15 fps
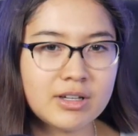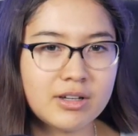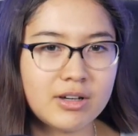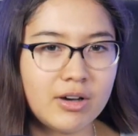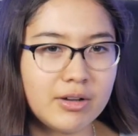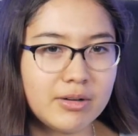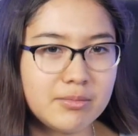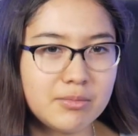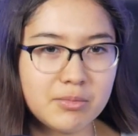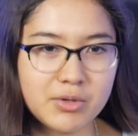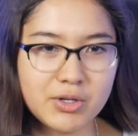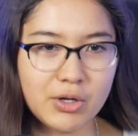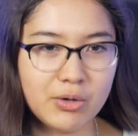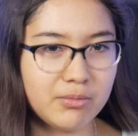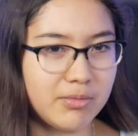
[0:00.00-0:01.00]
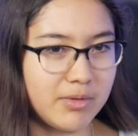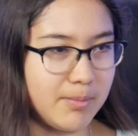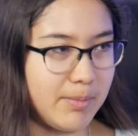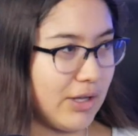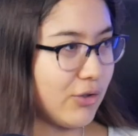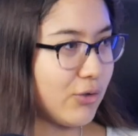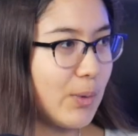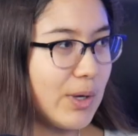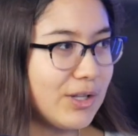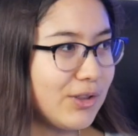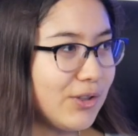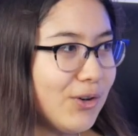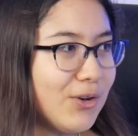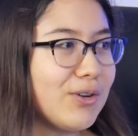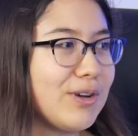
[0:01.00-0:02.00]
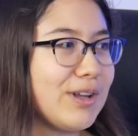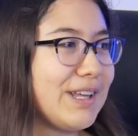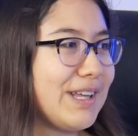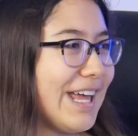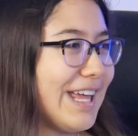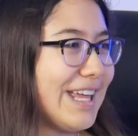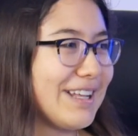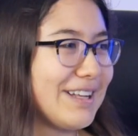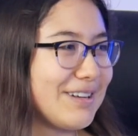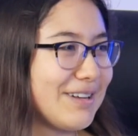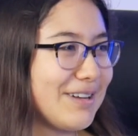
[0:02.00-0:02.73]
the best way to learn. And